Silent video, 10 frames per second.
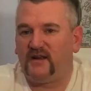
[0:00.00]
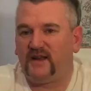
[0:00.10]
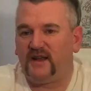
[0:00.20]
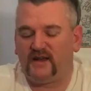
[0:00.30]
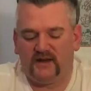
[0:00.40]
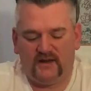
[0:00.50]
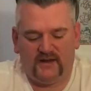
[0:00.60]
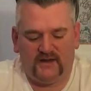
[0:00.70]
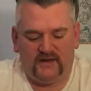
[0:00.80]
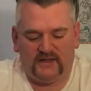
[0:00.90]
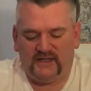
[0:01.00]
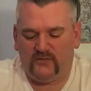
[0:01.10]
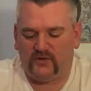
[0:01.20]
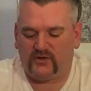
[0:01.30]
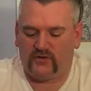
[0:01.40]
I like
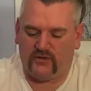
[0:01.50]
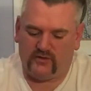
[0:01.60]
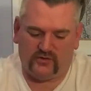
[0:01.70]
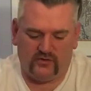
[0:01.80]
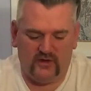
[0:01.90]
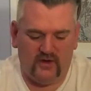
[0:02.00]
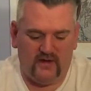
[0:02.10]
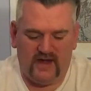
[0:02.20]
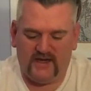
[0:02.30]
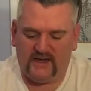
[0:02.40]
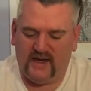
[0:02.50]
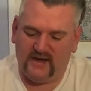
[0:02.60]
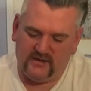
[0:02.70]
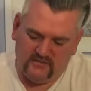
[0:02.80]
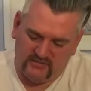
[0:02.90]
seeing what's going on. So head to
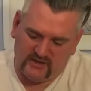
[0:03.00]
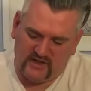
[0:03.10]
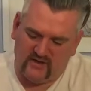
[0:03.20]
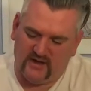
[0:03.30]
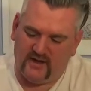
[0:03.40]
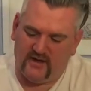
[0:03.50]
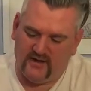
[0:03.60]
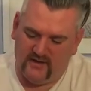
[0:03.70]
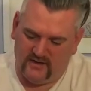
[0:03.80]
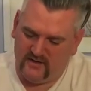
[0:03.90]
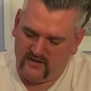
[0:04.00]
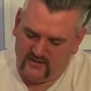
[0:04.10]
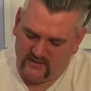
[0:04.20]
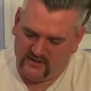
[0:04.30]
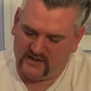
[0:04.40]
head, certainly.
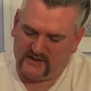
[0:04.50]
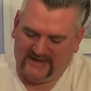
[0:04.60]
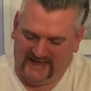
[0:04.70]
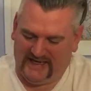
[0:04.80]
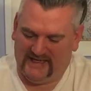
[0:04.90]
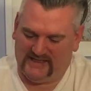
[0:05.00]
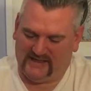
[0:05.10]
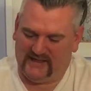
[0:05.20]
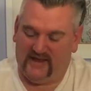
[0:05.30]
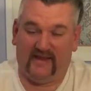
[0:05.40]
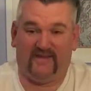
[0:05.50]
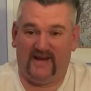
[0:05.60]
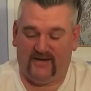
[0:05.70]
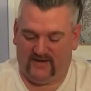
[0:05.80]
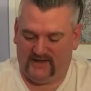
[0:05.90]
This is the
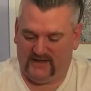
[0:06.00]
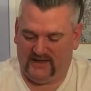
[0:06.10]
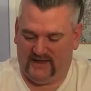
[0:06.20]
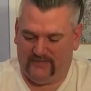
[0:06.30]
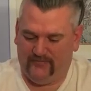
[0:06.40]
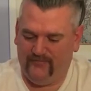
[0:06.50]
winner today.